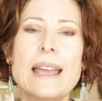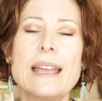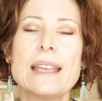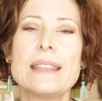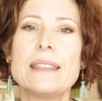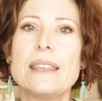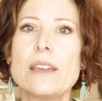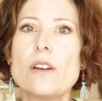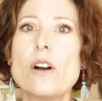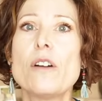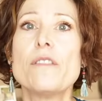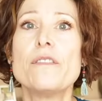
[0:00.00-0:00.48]

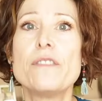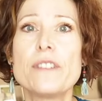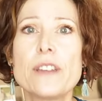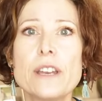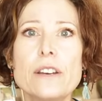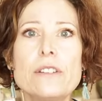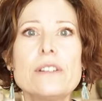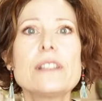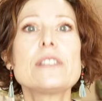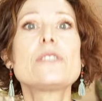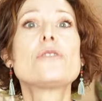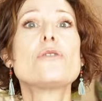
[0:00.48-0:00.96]
There are
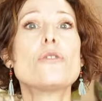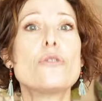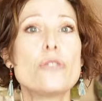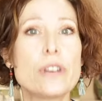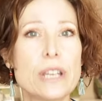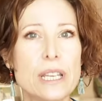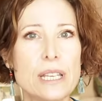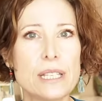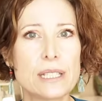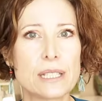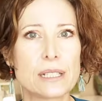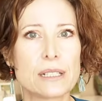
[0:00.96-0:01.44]
various
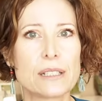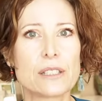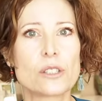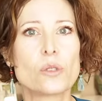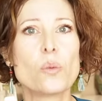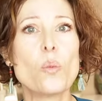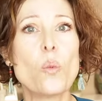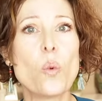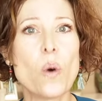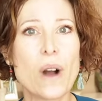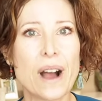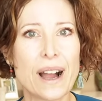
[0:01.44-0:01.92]
reasons
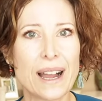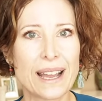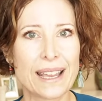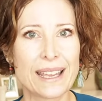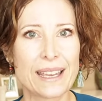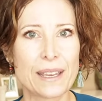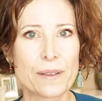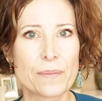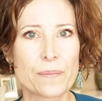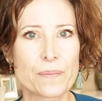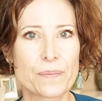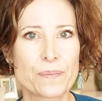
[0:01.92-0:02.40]

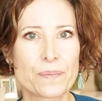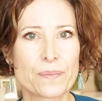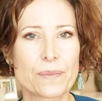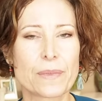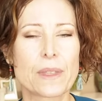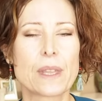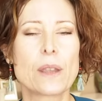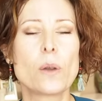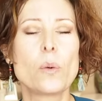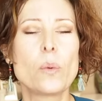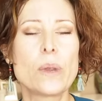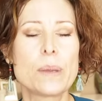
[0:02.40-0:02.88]
why
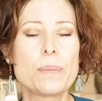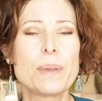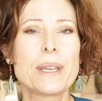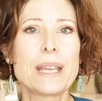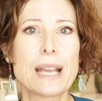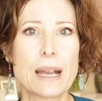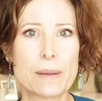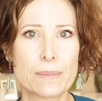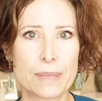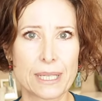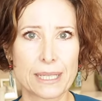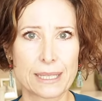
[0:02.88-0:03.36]
we
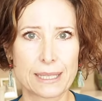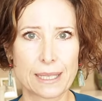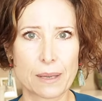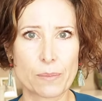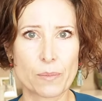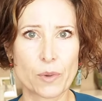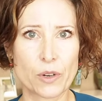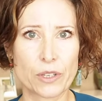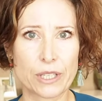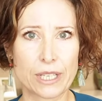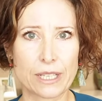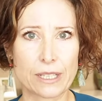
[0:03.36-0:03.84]
become
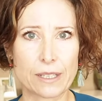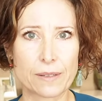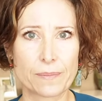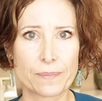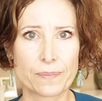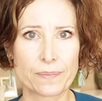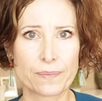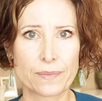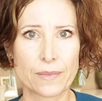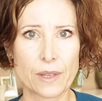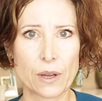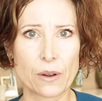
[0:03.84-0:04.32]
disembodied,
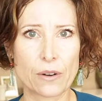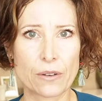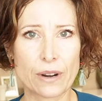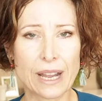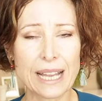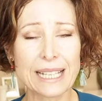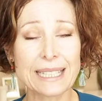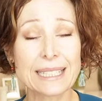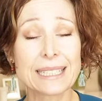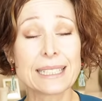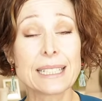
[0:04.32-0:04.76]
all right?